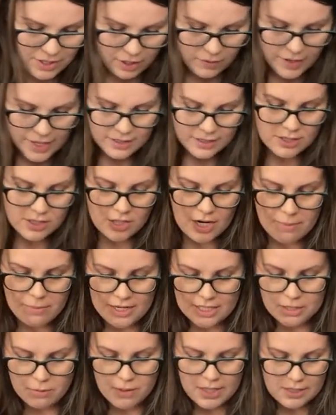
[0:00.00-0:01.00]
all right, let's grab the
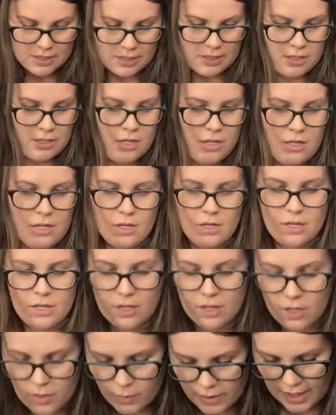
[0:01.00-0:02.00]
next piece.
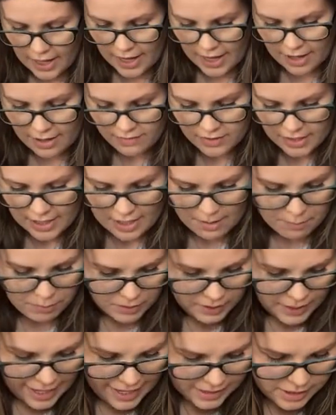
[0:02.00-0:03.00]
We have a
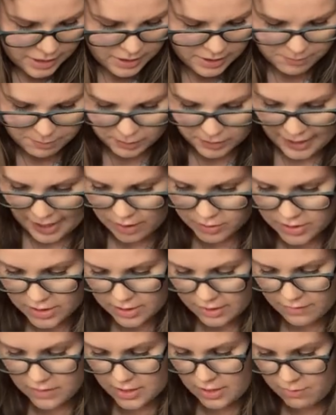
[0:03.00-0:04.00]
black blouse
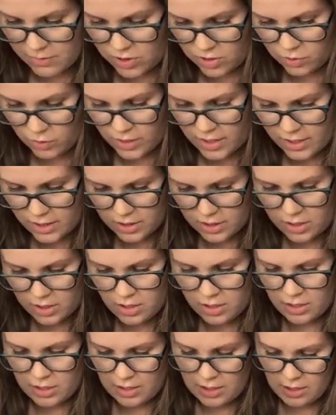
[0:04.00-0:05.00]
of some sort,
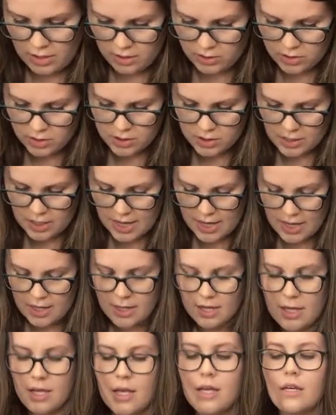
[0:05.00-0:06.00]
and it looks
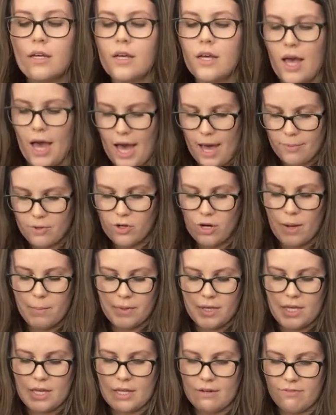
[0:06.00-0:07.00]
like
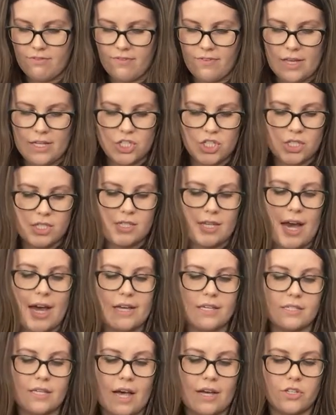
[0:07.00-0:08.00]
Abercrombie and Fitch
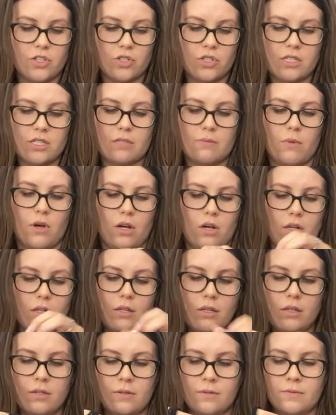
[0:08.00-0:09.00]
size extra small.